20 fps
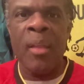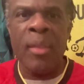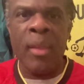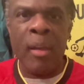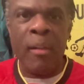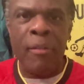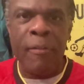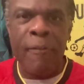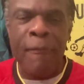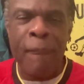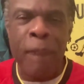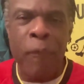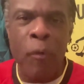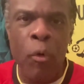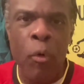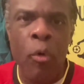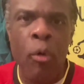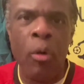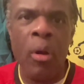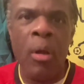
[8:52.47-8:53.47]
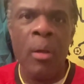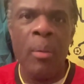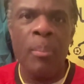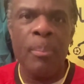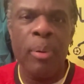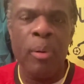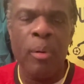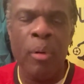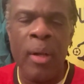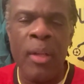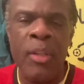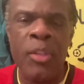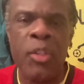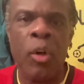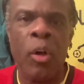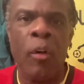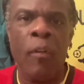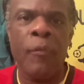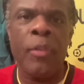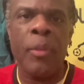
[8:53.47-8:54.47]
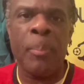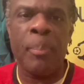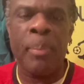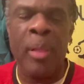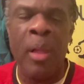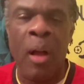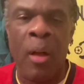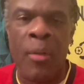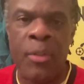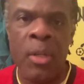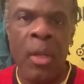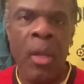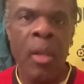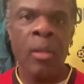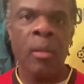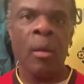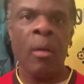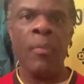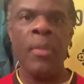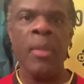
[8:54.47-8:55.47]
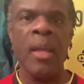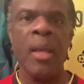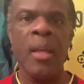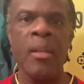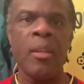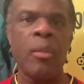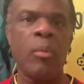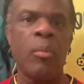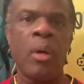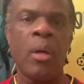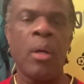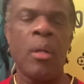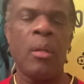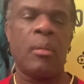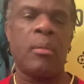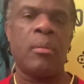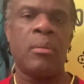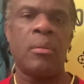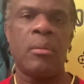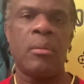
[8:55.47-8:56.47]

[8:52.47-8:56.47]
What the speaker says: They're 4 points off the playoffs. Not the end of the world.